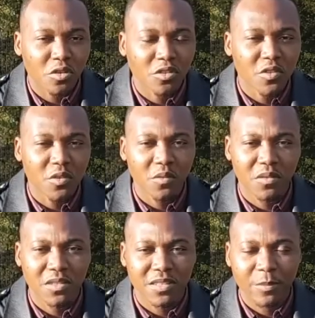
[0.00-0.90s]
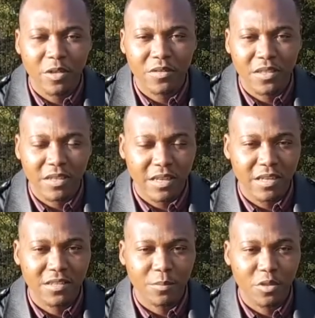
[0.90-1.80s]
or two good things about the
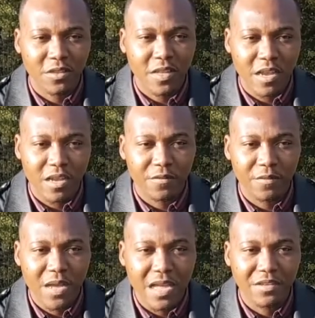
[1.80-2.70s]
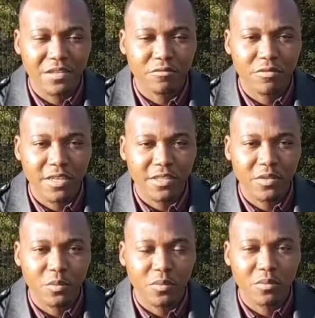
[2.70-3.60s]
Galaxy Buds Live, and the rest
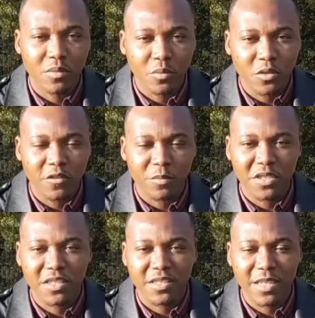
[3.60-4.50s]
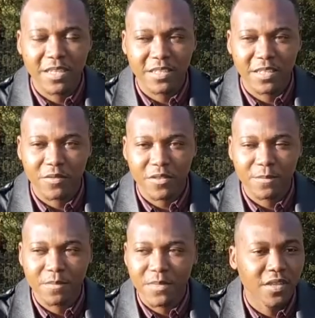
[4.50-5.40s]
would have been the negatives.
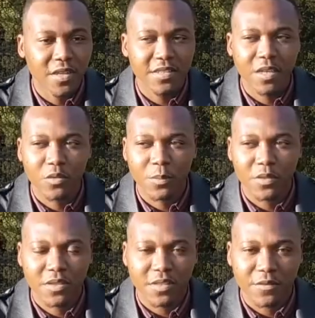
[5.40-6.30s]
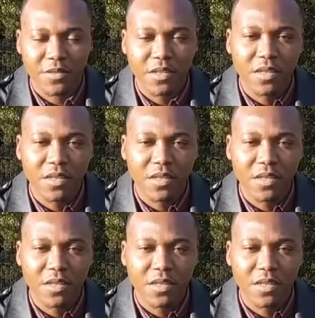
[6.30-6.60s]
Let's start with the positives.